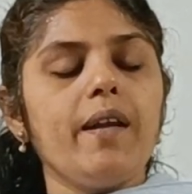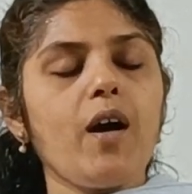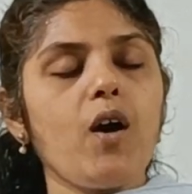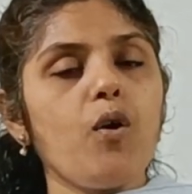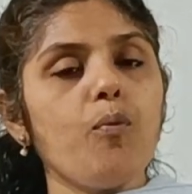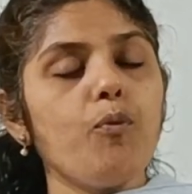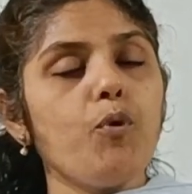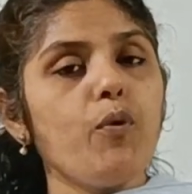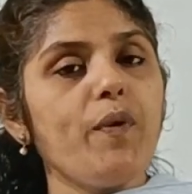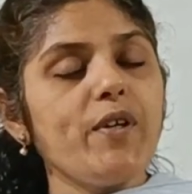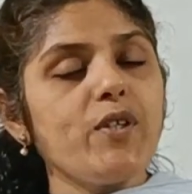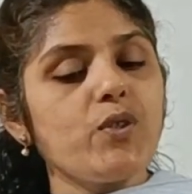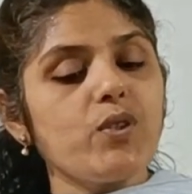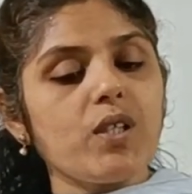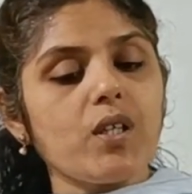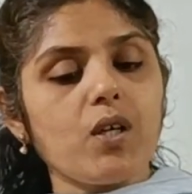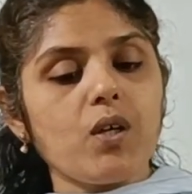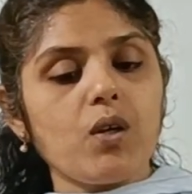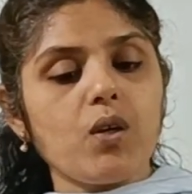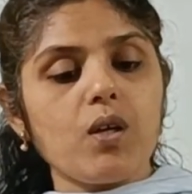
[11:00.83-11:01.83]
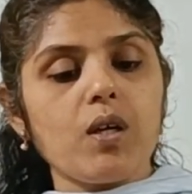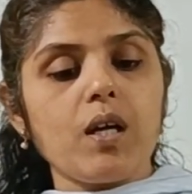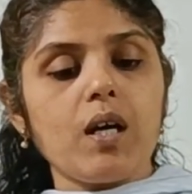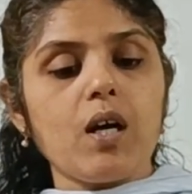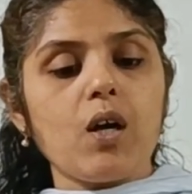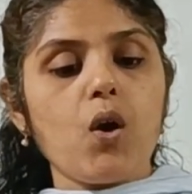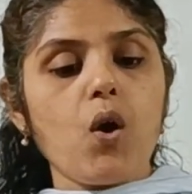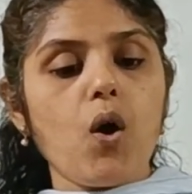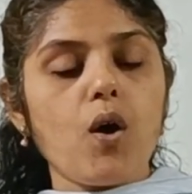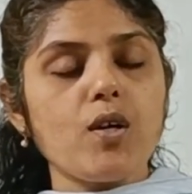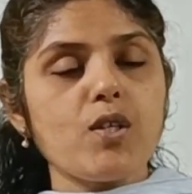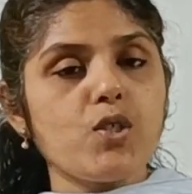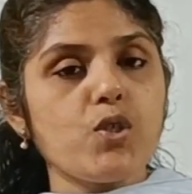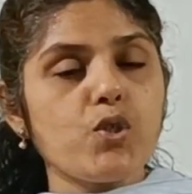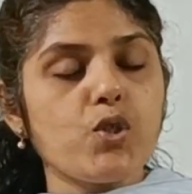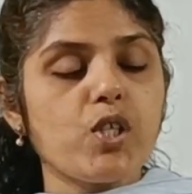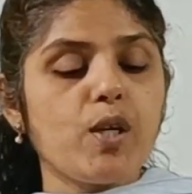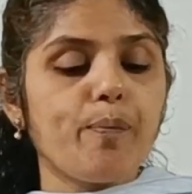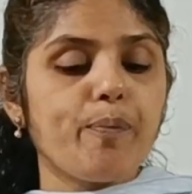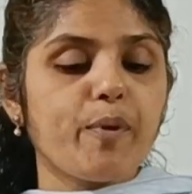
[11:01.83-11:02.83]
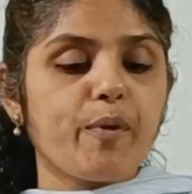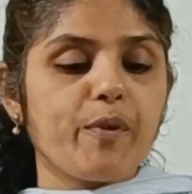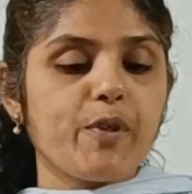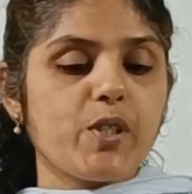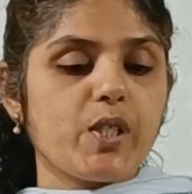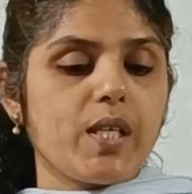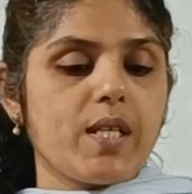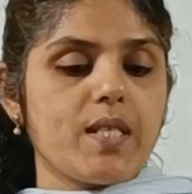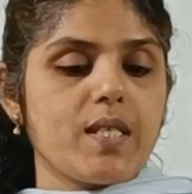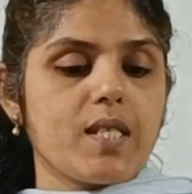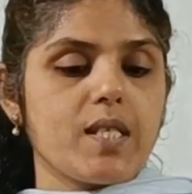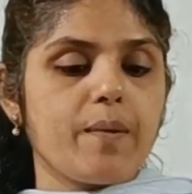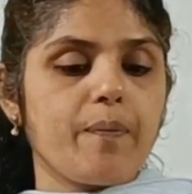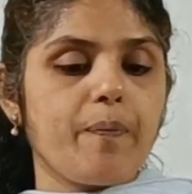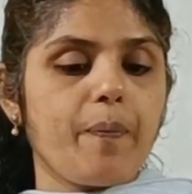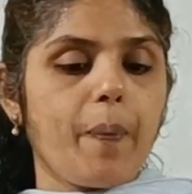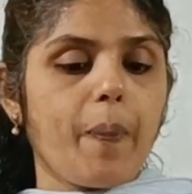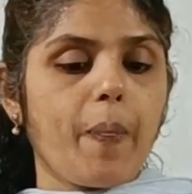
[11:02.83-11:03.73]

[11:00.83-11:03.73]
Now moving to the constitutional provisions.